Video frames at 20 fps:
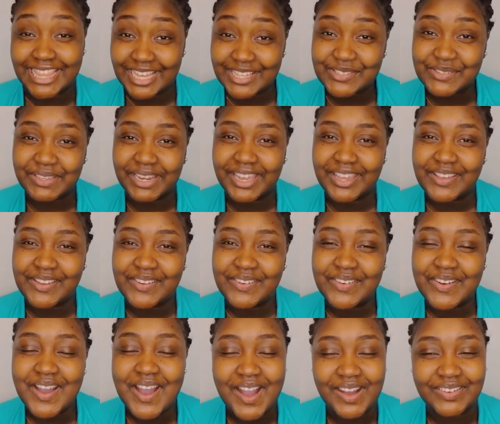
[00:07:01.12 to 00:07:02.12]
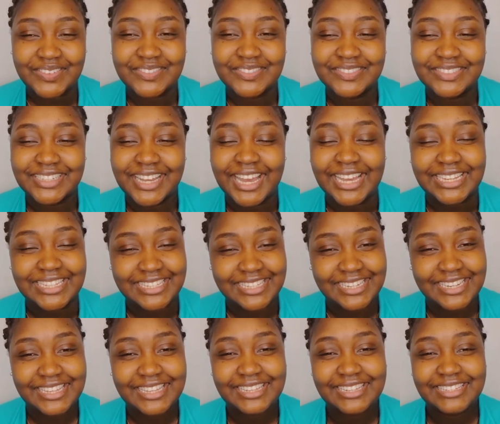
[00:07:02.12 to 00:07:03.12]
that's when I go, oh, I
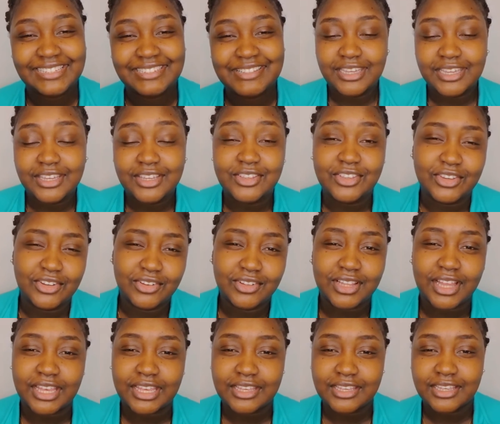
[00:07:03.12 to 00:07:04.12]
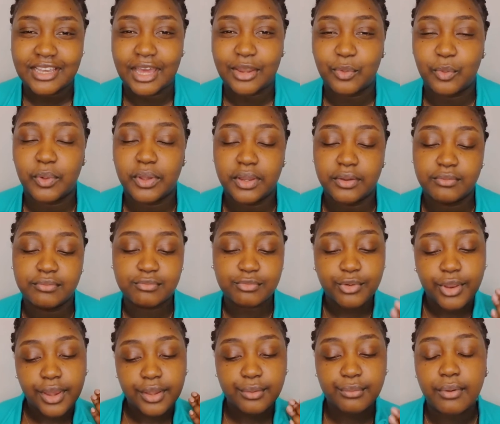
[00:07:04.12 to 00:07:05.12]
did it. You know, like I don't want to
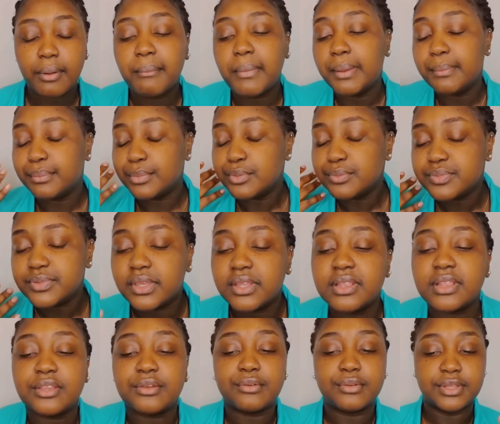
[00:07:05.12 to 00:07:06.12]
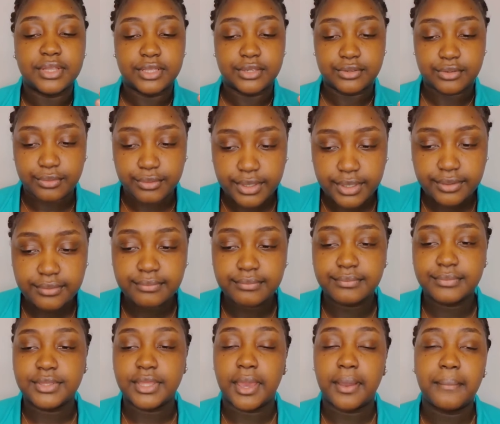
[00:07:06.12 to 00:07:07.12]
run while my boobs are literally doing,
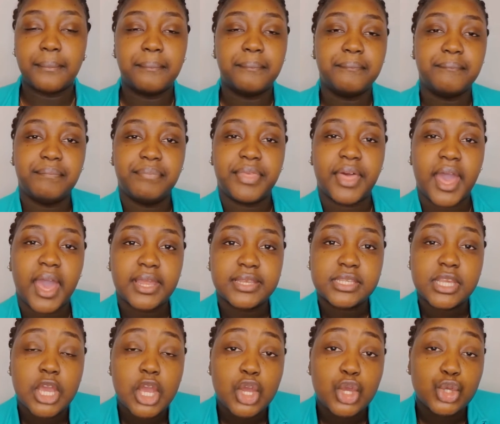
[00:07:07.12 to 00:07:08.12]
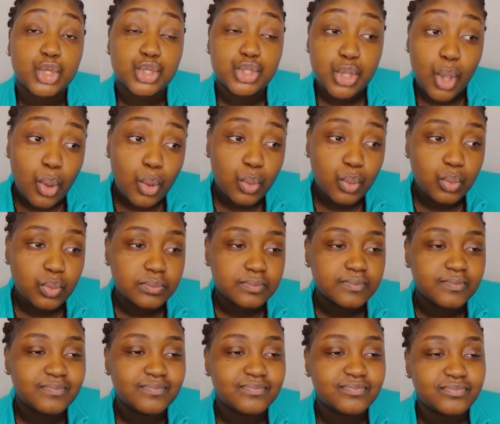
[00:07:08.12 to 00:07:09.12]
yeah, that. So
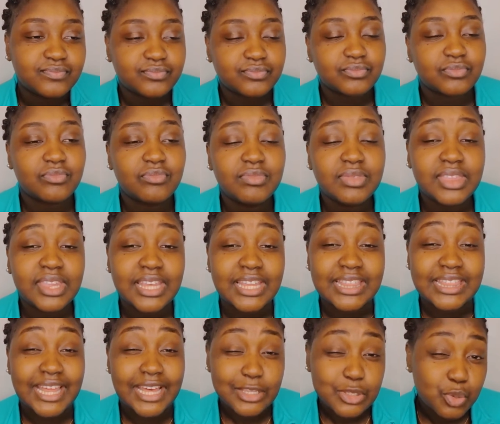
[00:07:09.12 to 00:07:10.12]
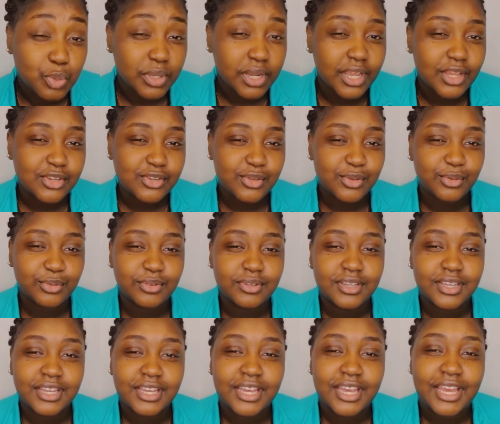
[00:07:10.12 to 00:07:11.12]
that's what I do.
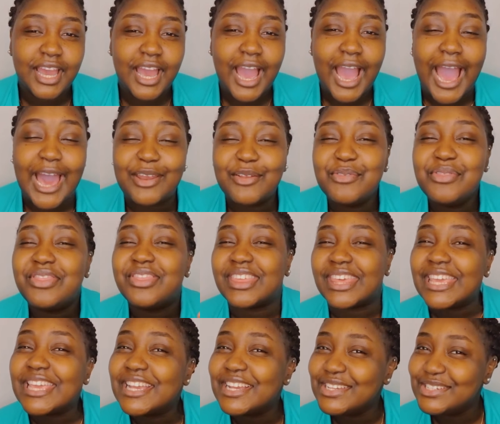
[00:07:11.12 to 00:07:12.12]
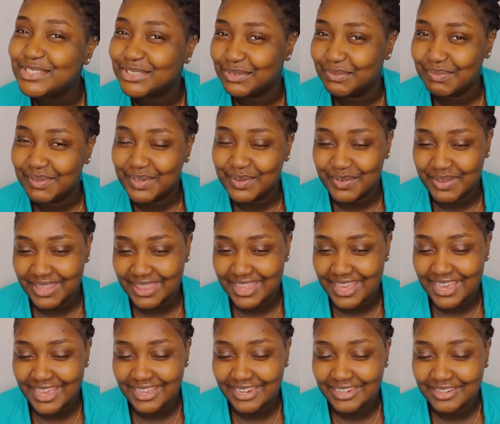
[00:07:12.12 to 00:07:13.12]
I don't think I should be doing
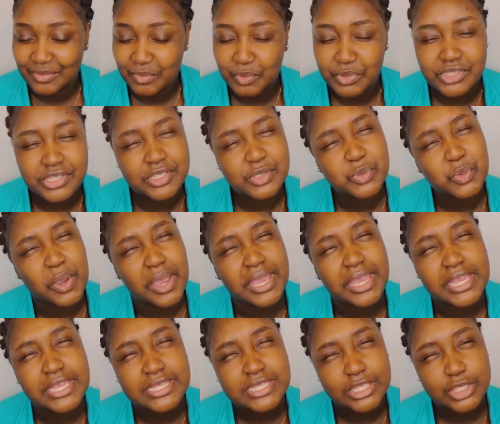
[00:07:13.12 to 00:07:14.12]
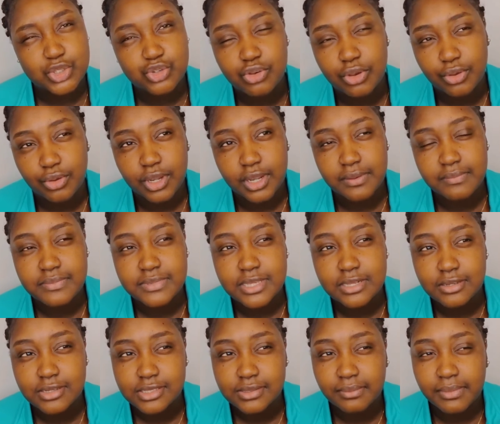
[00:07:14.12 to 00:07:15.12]
that, which is where I guess the struggle comes in,
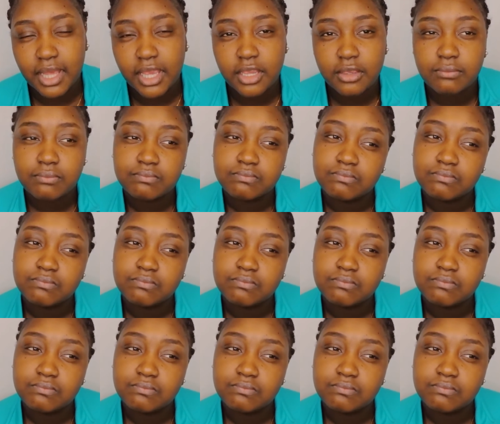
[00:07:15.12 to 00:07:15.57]
because I'm like,